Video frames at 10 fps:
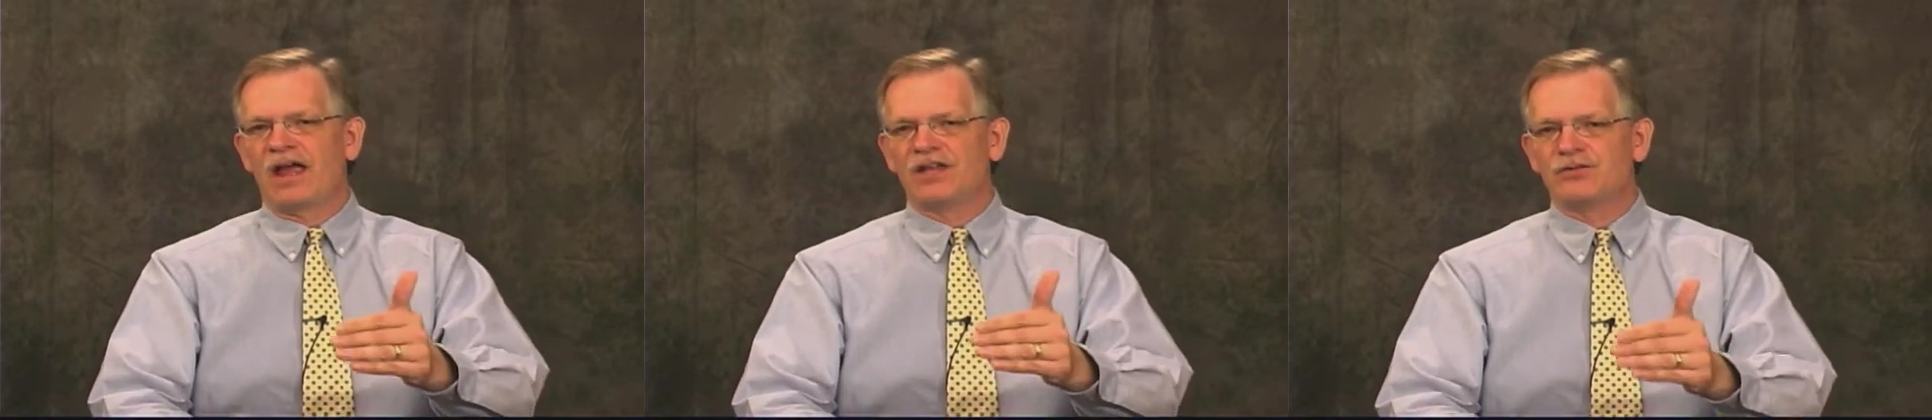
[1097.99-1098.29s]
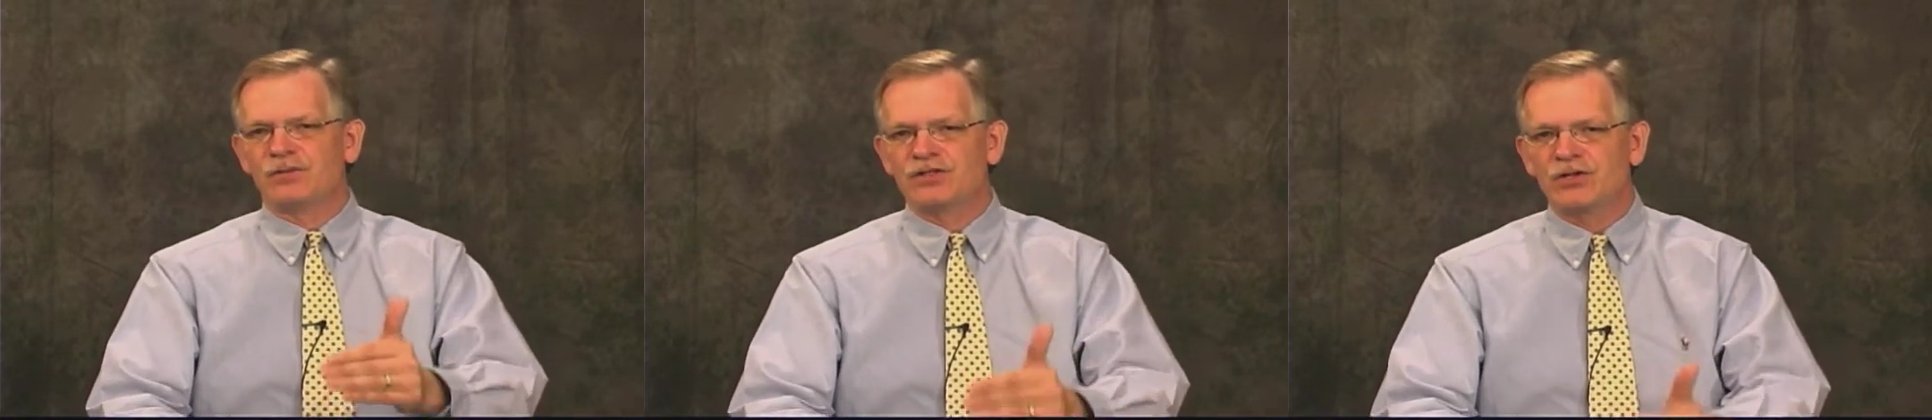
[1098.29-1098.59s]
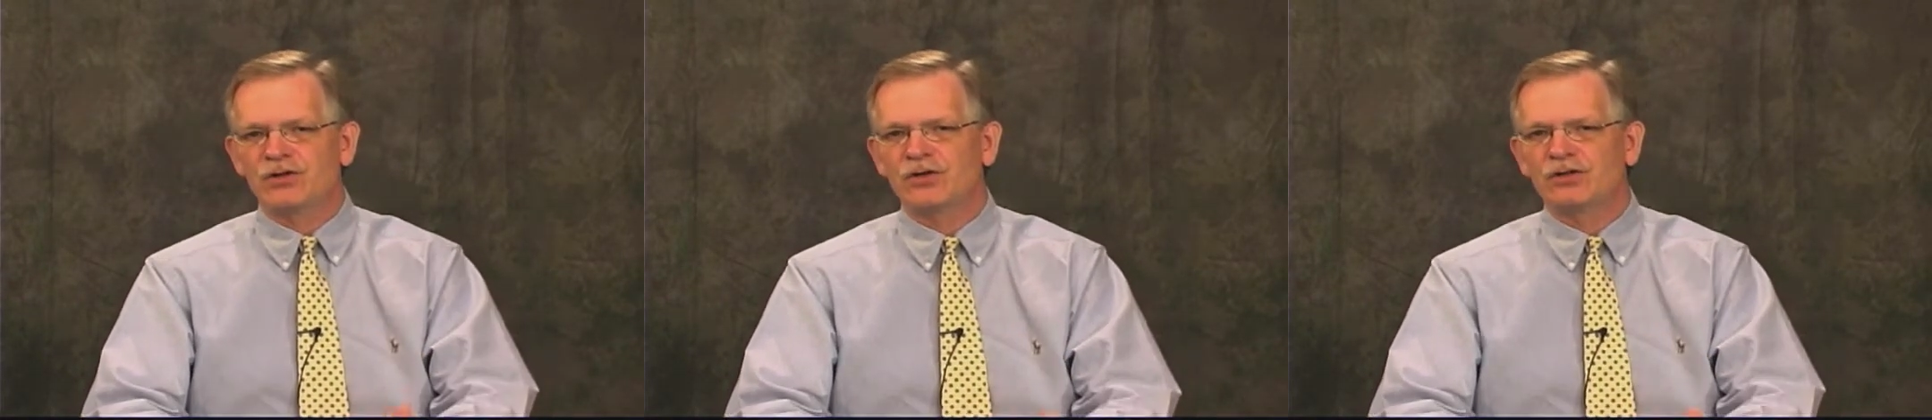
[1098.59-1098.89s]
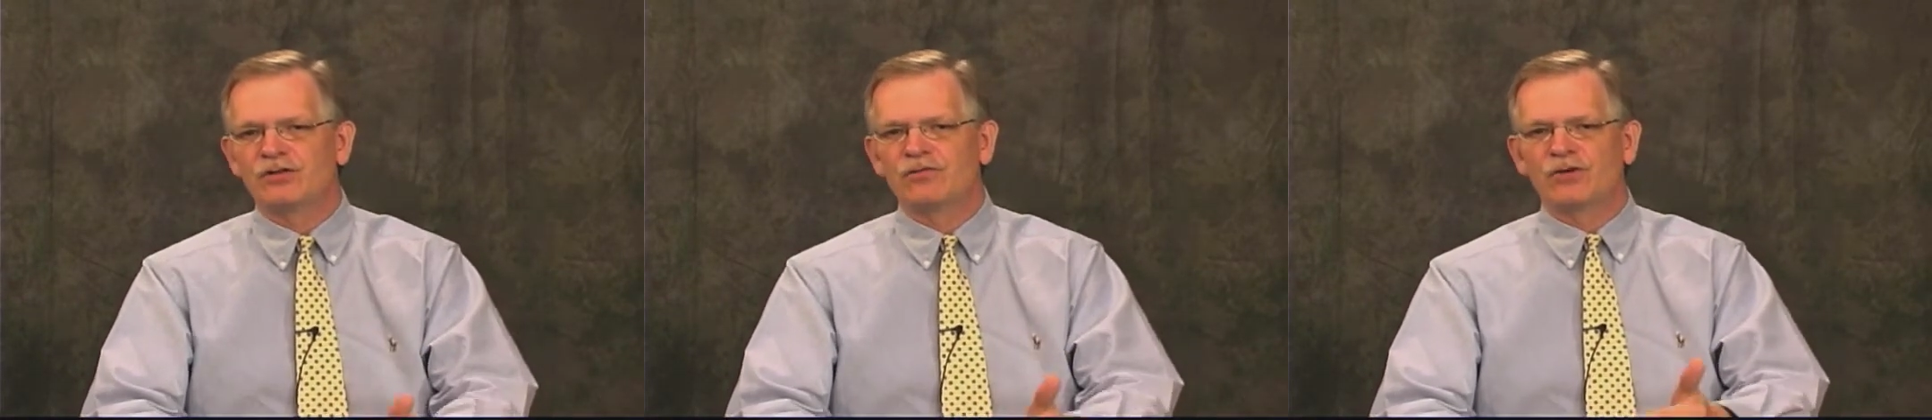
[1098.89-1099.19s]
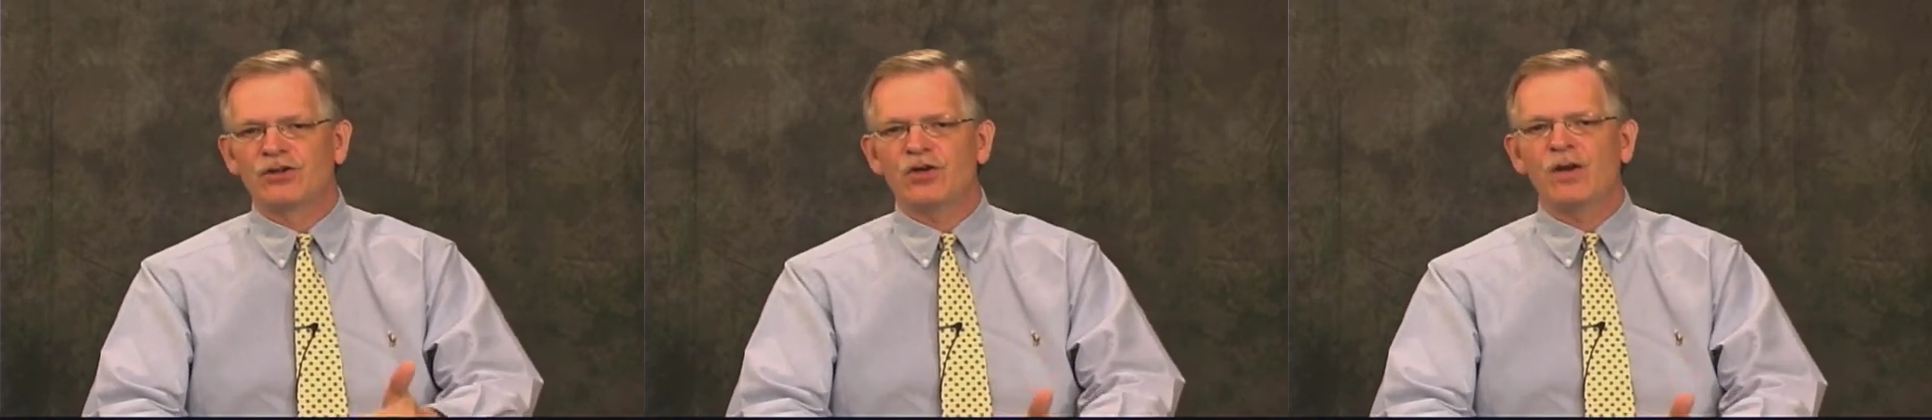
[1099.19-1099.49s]
in return
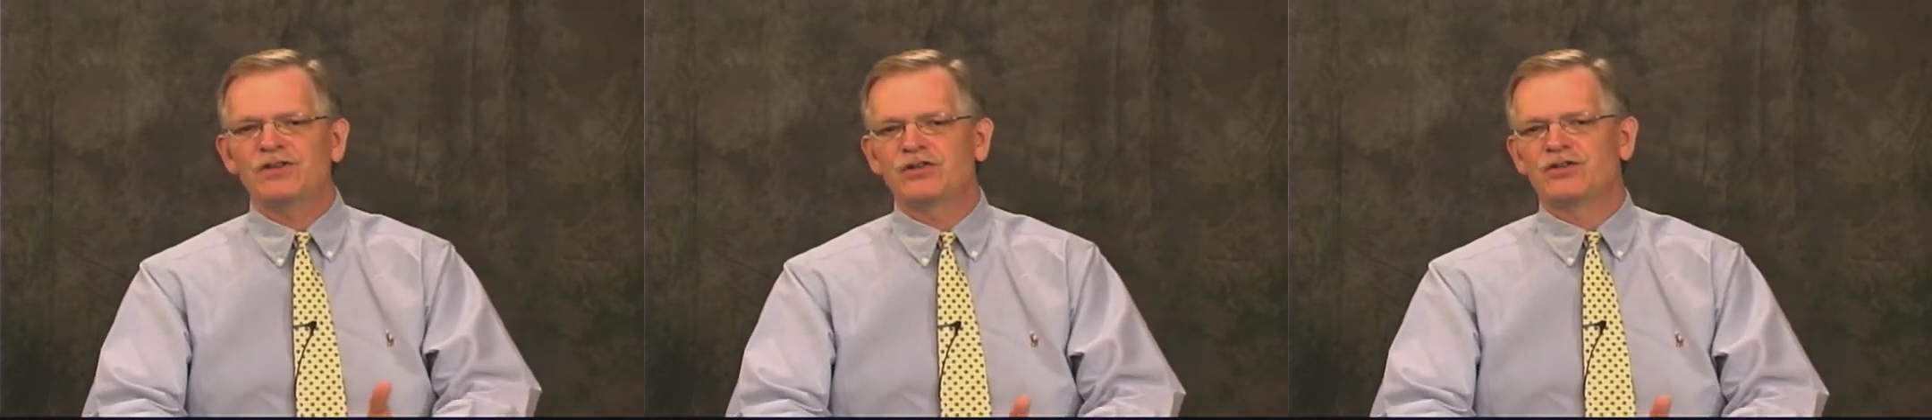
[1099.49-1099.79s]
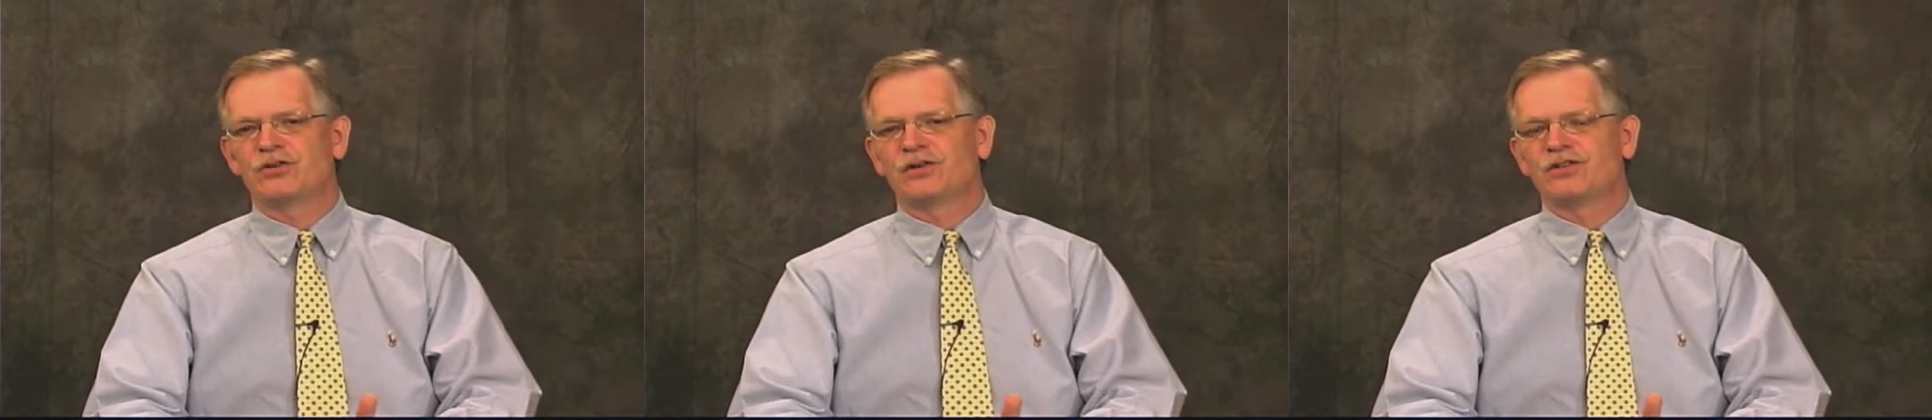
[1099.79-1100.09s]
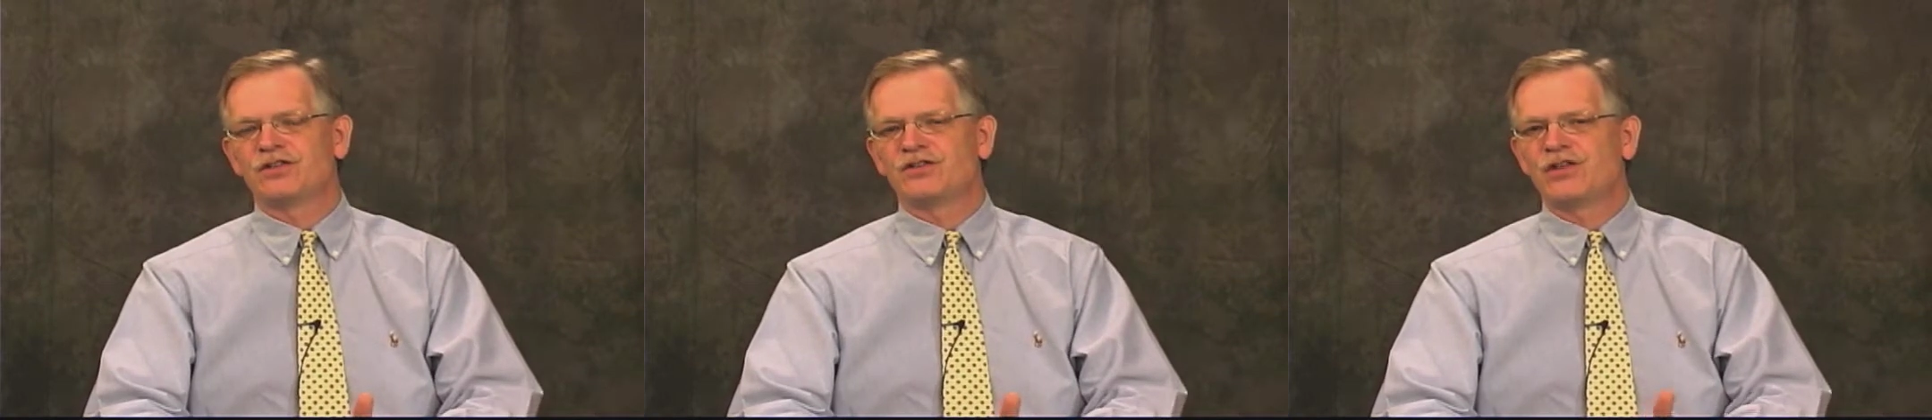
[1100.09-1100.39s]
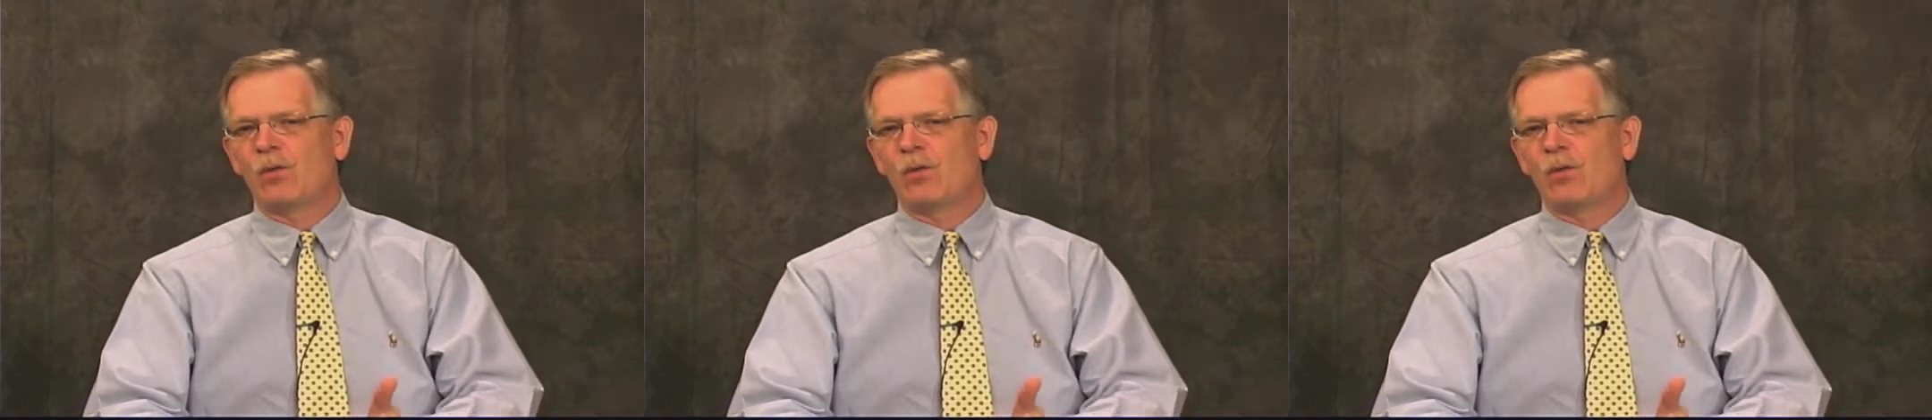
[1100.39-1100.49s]
for U.S. assurances